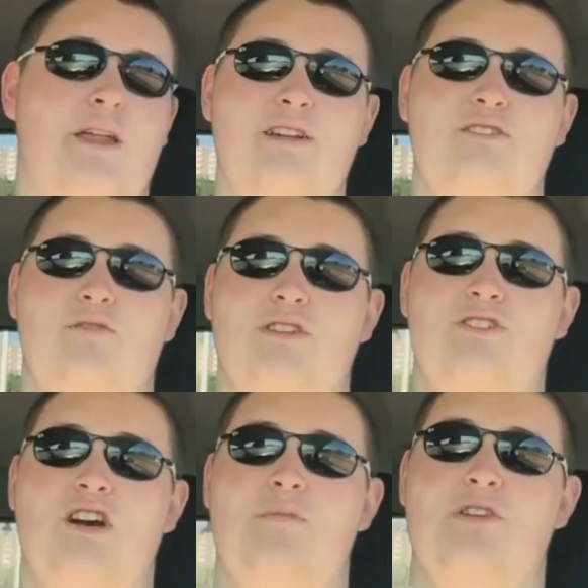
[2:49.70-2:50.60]
But I just don't want
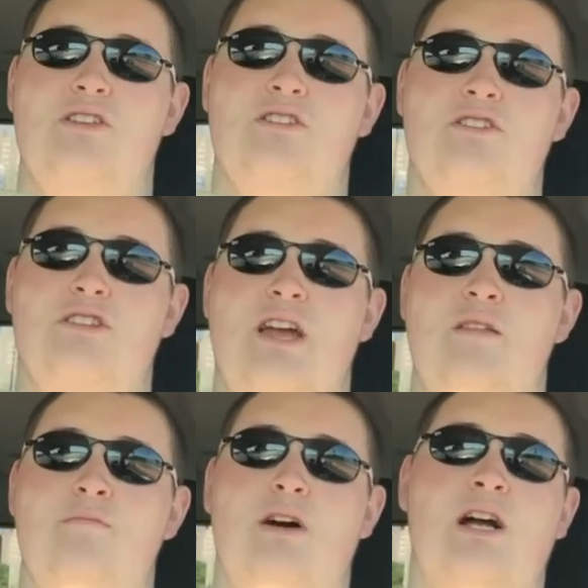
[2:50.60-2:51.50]
to drop another
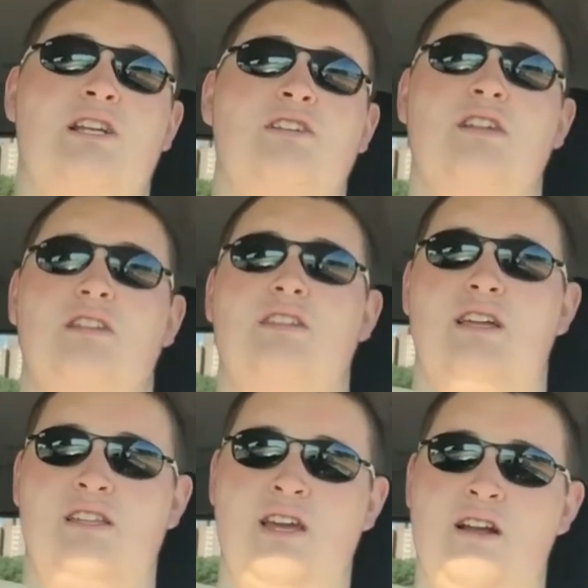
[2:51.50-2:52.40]
110 bucks on a
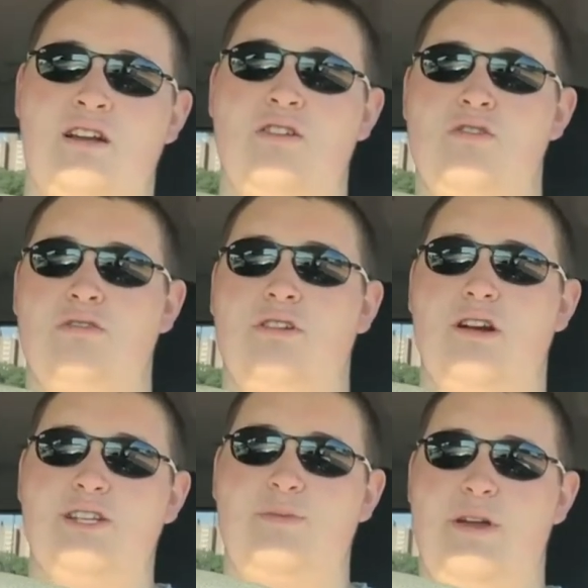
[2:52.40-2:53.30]
10 karat gold
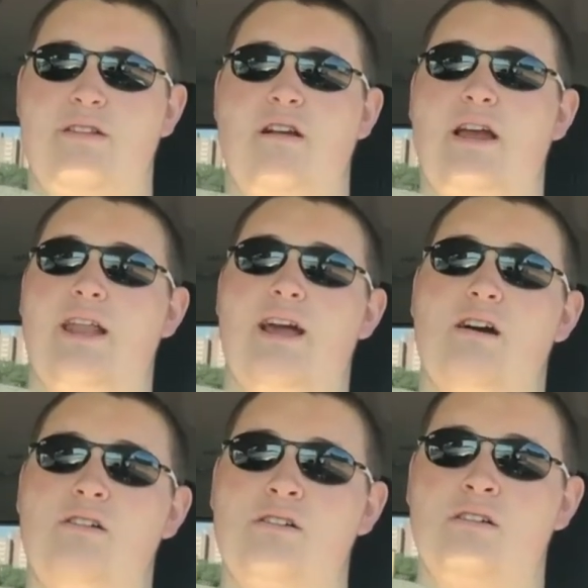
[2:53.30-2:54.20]
cross pen right
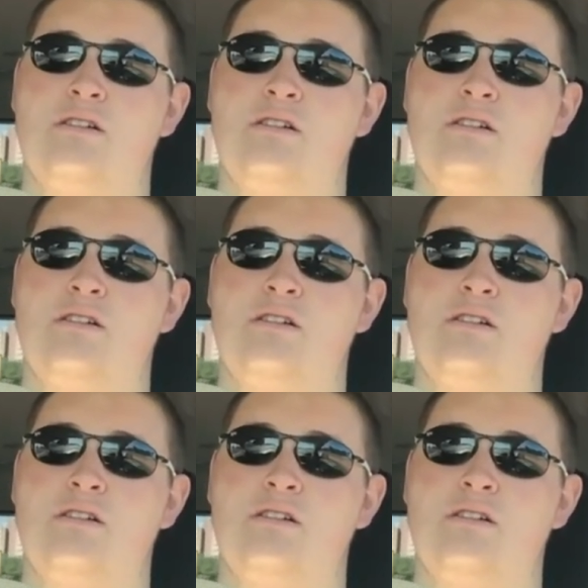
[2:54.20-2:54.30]
now.